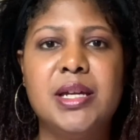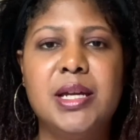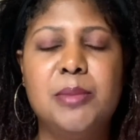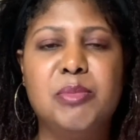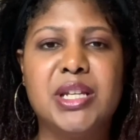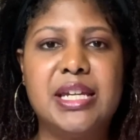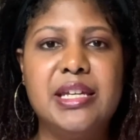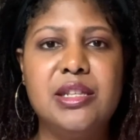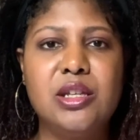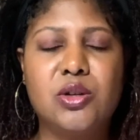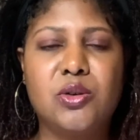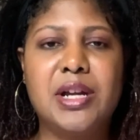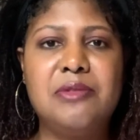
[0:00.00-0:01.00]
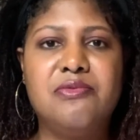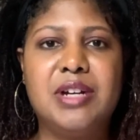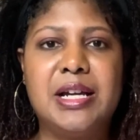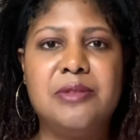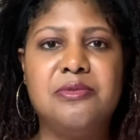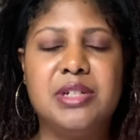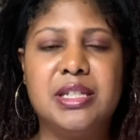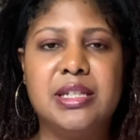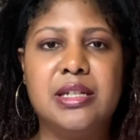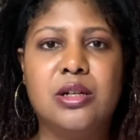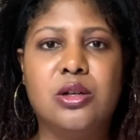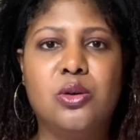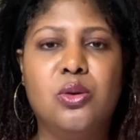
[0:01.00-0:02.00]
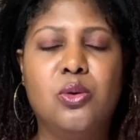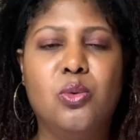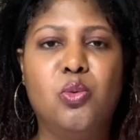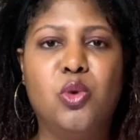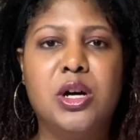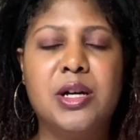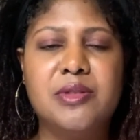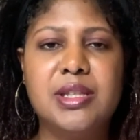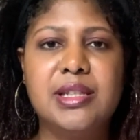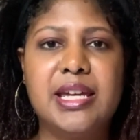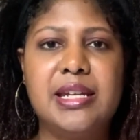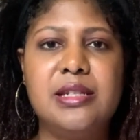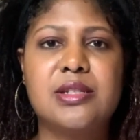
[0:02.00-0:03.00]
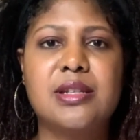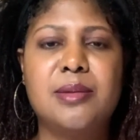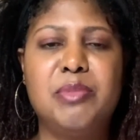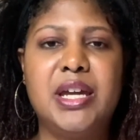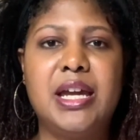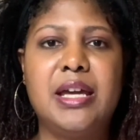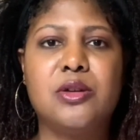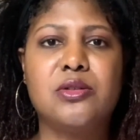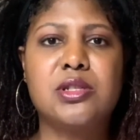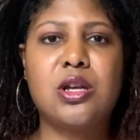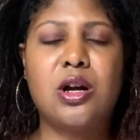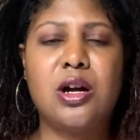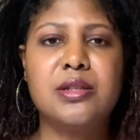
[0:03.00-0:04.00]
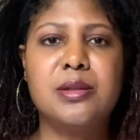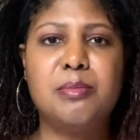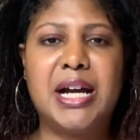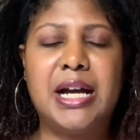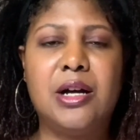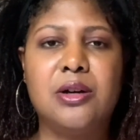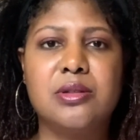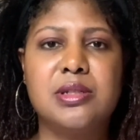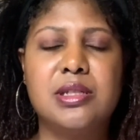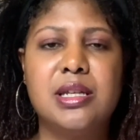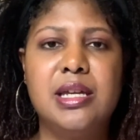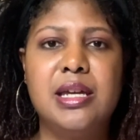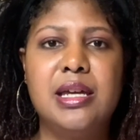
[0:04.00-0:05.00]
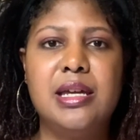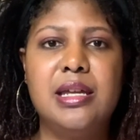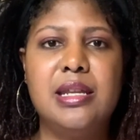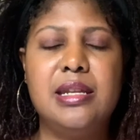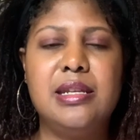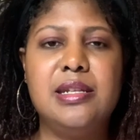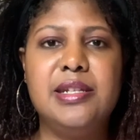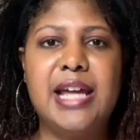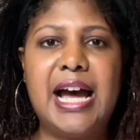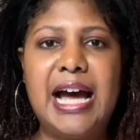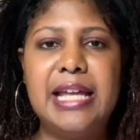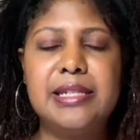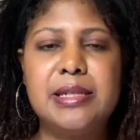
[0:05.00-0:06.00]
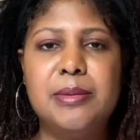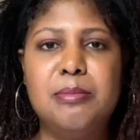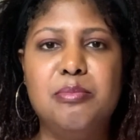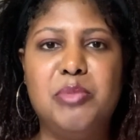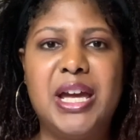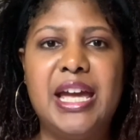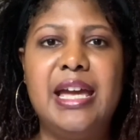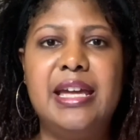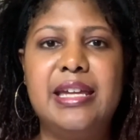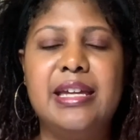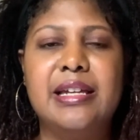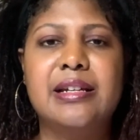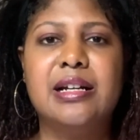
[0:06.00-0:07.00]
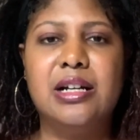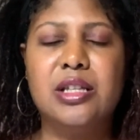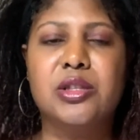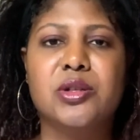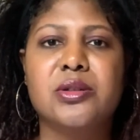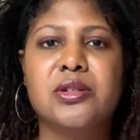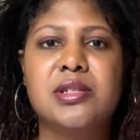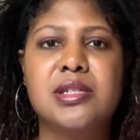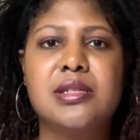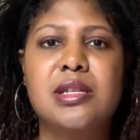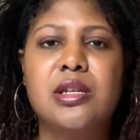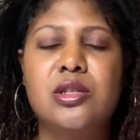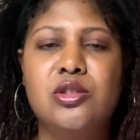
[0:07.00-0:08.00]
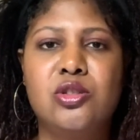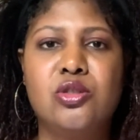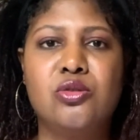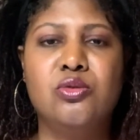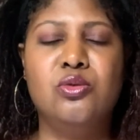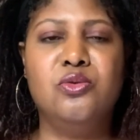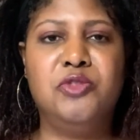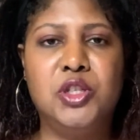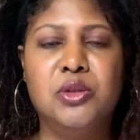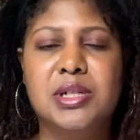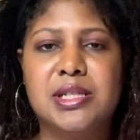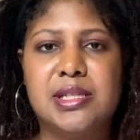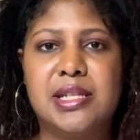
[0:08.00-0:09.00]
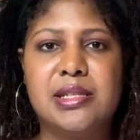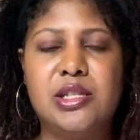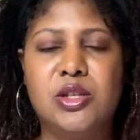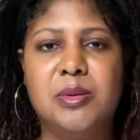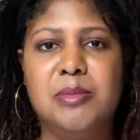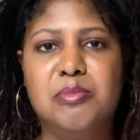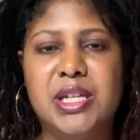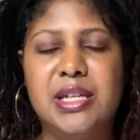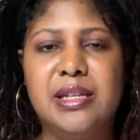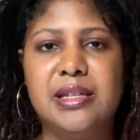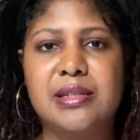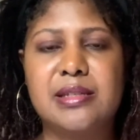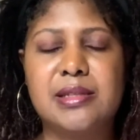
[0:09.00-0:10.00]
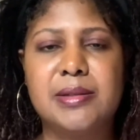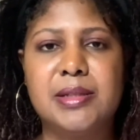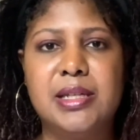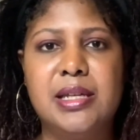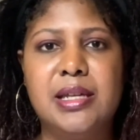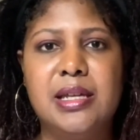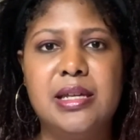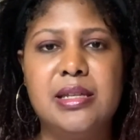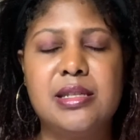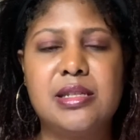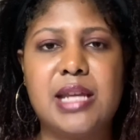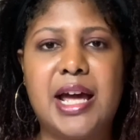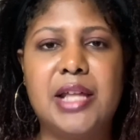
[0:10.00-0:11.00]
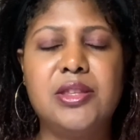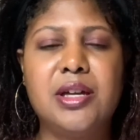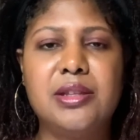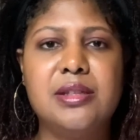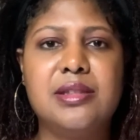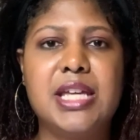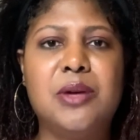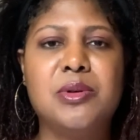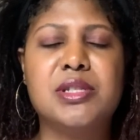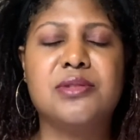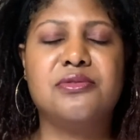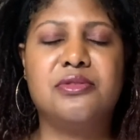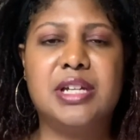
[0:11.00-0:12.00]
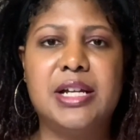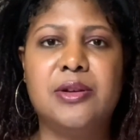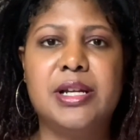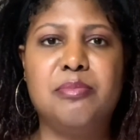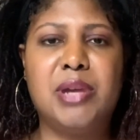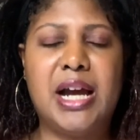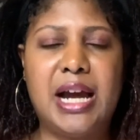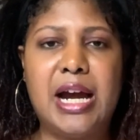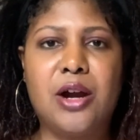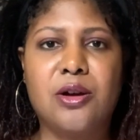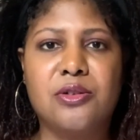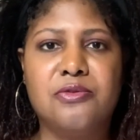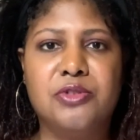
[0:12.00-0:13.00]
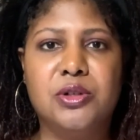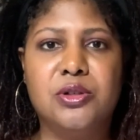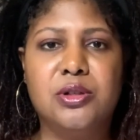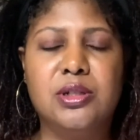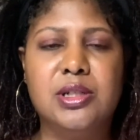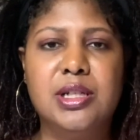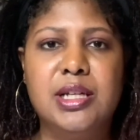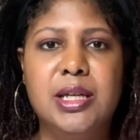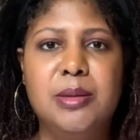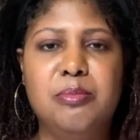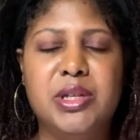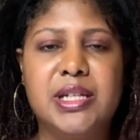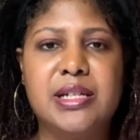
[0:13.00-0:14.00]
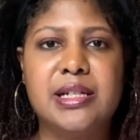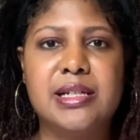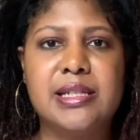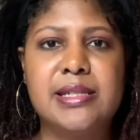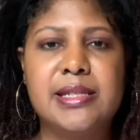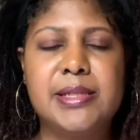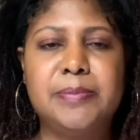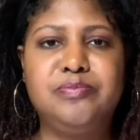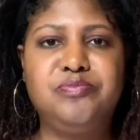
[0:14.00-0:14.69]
But in the Grapevine video, one of the ladies on the panel talked about not begging others to view us as human beings. I thought that that was very powerful, because